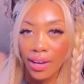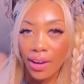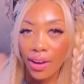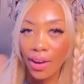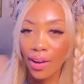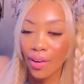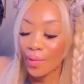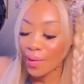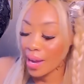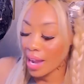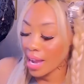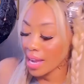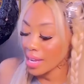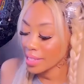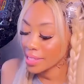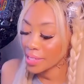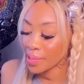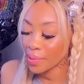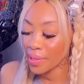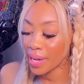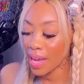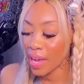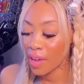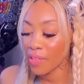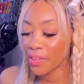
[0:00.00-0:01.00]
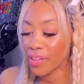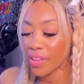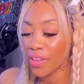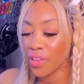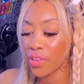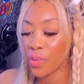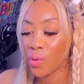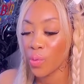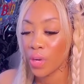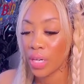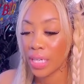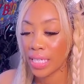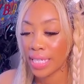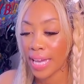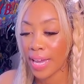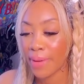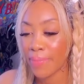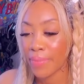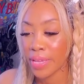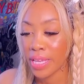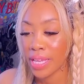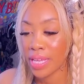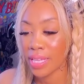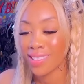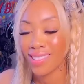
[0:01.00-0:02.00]
Okay, so now that you are
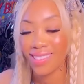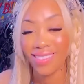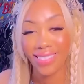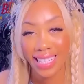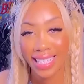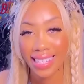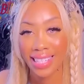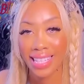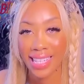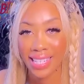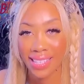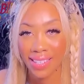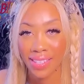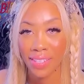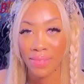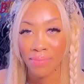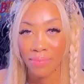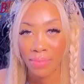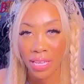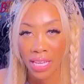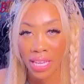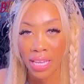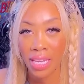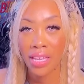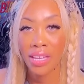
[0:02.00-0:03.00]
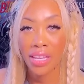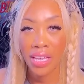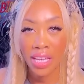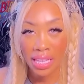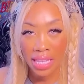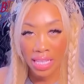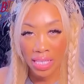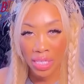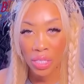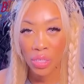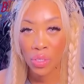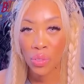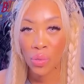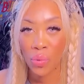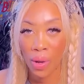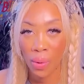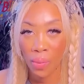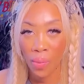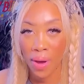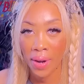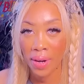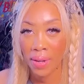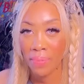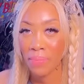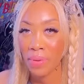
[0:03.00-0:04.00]
tapping into like, this is me, this is who I
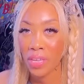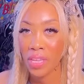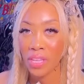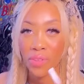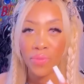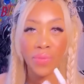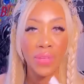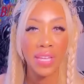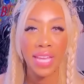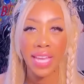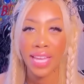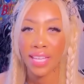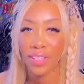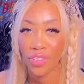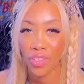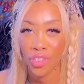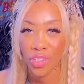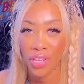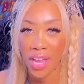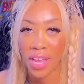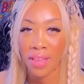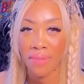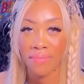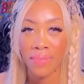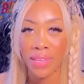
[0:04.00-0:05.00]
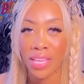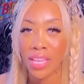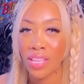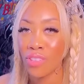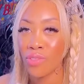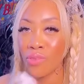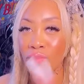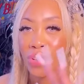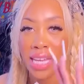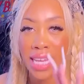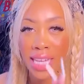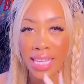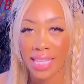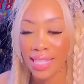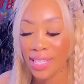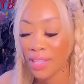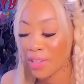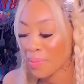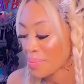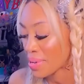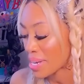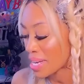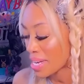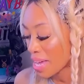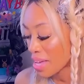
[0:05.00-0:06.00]
want to be, you can't shame me, you can't tell
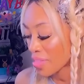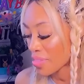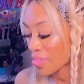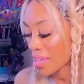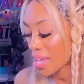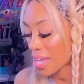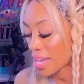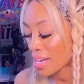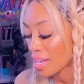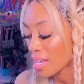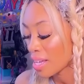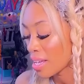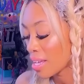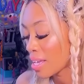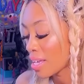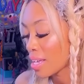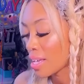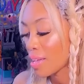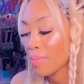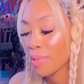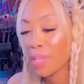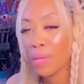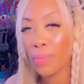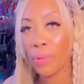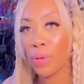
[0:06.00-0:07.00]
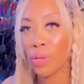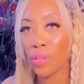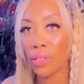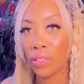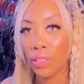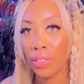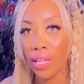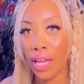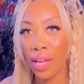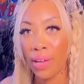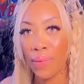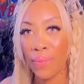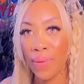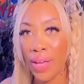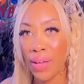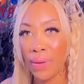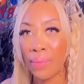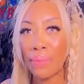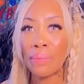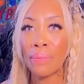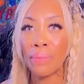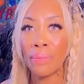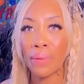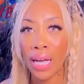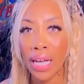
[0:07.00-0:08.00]
me nothing, people are like, wait,
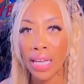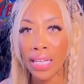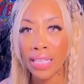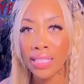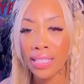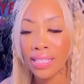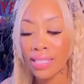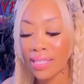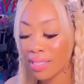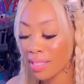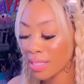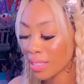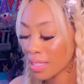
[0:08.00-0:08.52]
what?